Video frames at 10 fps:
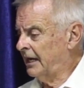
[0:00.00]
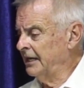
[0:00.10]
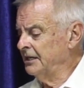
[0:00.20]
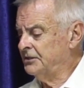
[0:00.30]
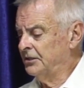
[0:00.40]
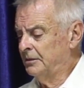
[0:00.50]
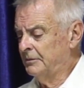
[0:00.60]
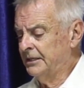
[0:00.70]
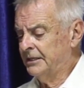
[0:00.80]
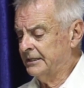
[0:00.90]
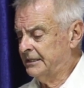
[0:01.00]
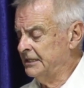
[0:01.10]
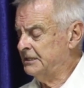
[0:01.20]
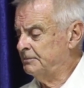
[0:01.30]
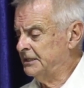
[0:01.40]
I determined that
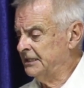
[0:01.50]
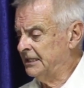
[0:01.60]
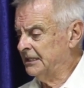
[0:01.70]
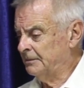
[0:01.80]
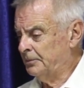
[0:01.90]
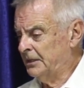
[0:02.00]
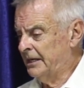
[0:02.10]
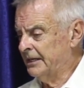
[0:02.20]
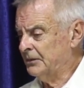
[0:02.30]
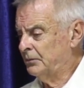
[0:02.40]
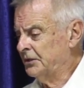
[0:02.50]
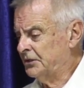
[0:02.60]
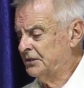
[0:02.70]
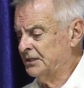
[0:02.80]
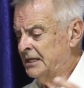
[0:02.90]
this particular plant,
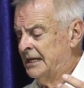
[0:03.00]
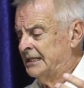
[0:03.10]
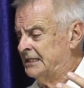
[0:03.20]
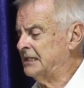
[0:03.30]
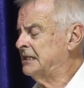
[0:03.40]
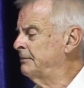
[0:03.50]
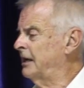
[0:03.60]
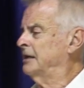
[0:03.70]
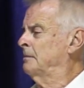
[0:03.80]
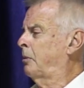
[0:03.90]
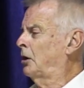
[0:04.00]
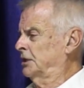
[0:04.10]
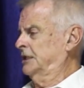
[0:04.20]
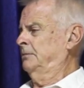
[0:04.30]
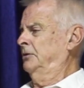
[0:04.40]
which is just about
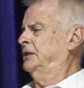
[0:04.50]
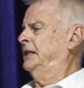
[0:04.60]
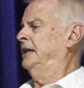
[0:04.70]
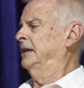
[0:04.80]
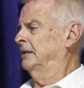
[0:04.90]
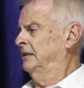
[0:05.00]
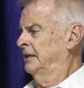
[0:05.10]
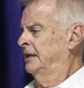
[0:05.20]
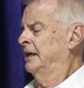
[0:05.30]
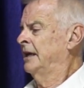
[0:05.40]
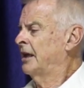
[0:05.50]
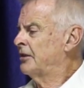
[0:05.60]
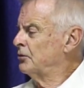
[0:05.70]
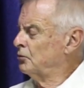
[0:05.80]
impossible to kill, the